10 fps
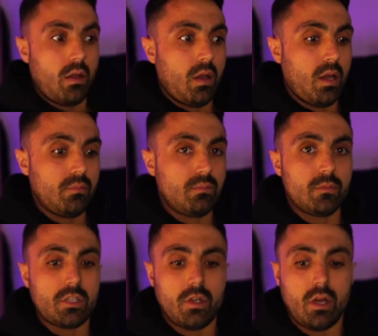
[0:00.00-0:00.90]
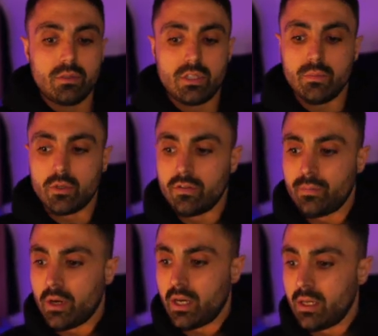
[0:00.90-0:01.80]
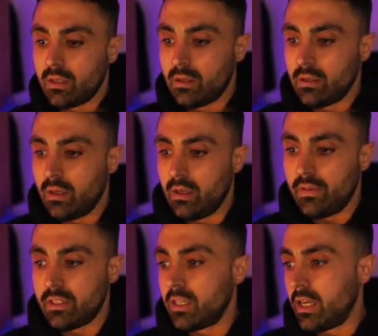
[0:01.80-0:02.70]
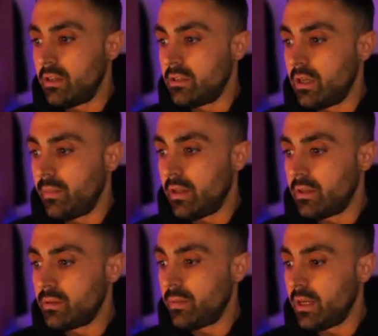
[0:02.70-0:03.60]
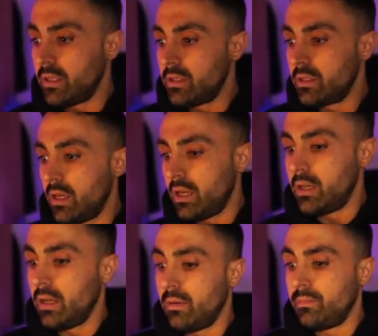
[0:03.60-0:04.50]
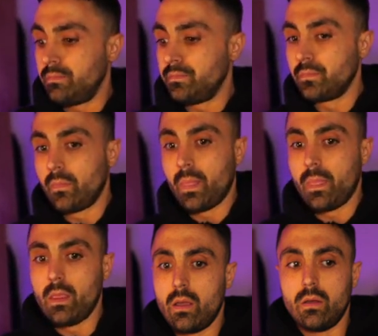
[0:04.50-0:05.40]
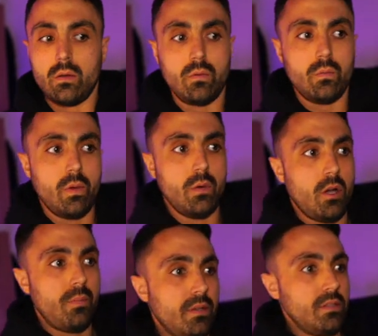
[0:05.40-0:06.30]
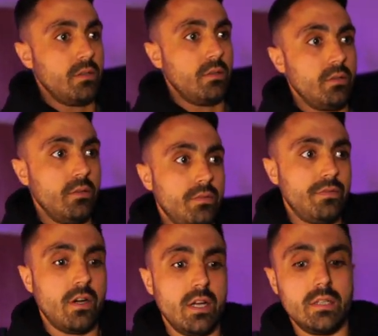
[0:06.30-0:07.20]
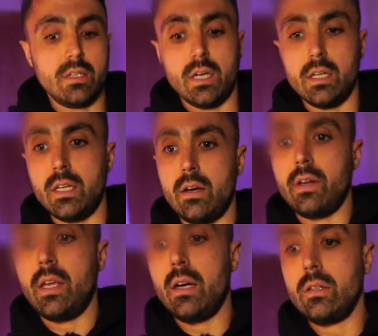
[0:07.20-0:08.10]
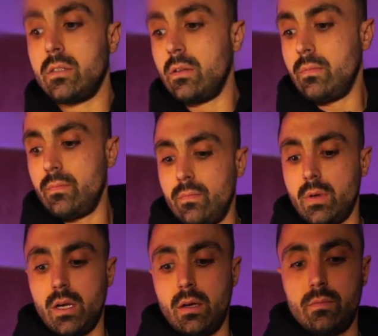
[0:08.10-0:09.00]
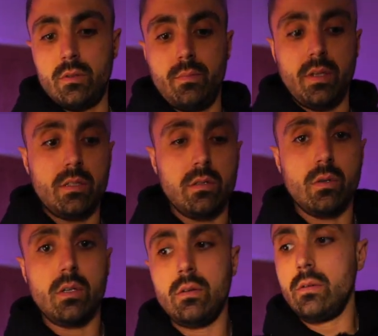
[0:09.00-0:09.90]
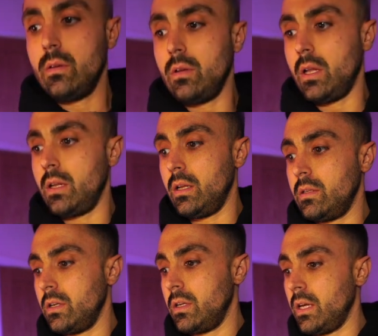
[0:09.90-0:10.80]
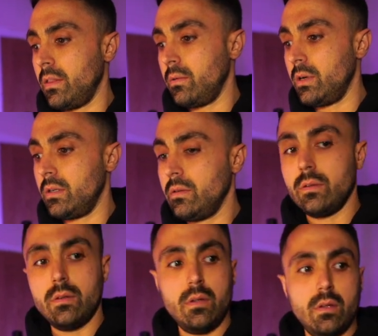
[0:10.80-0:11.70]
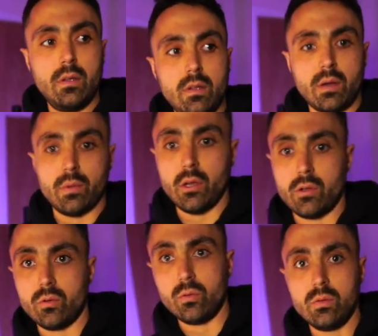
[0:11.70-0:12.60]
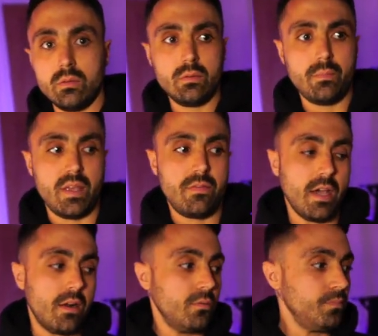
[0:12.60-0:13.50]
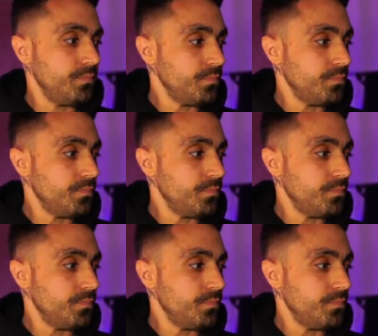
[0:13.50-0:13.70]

Um, so I was tipped off by investigators about this place, and um, we were hoping to find uh, dairy cows uh, being slaughtered, and it turned out they were they were local beef cattle.